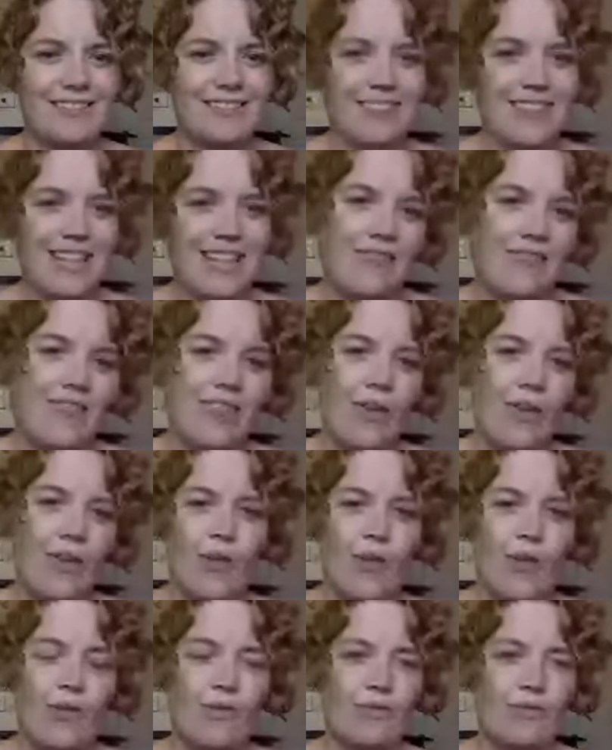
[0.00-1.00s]
even
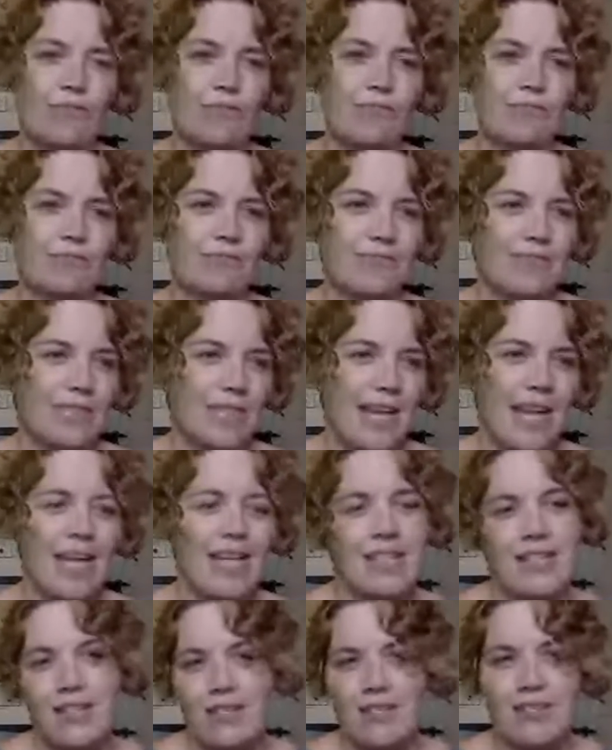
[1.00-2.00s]
though they
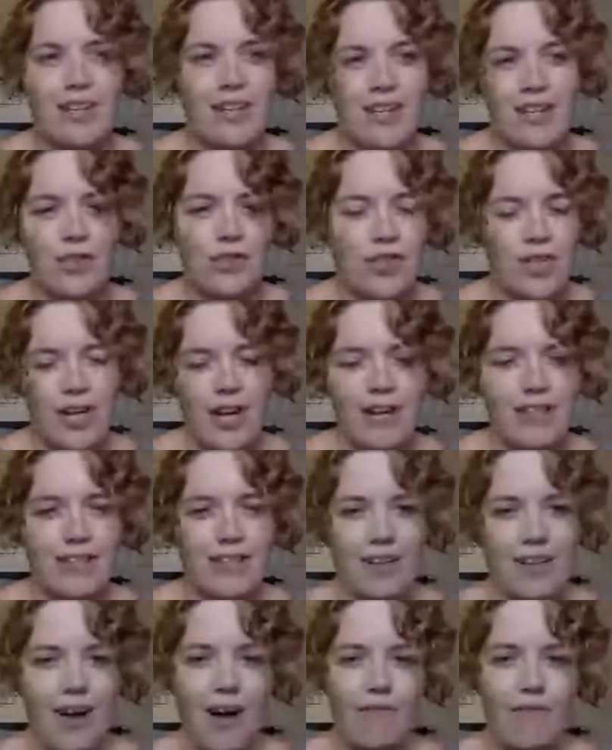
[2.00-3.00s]
didn't initiate the
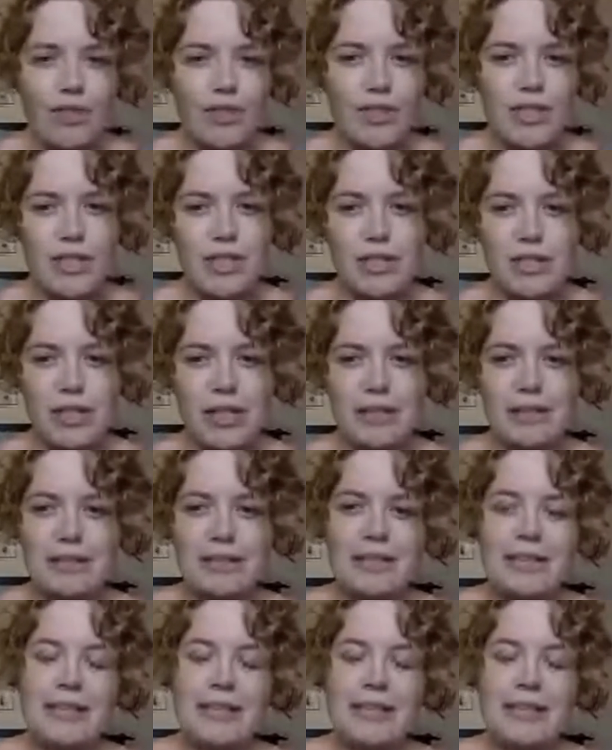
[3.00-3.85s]
conversation.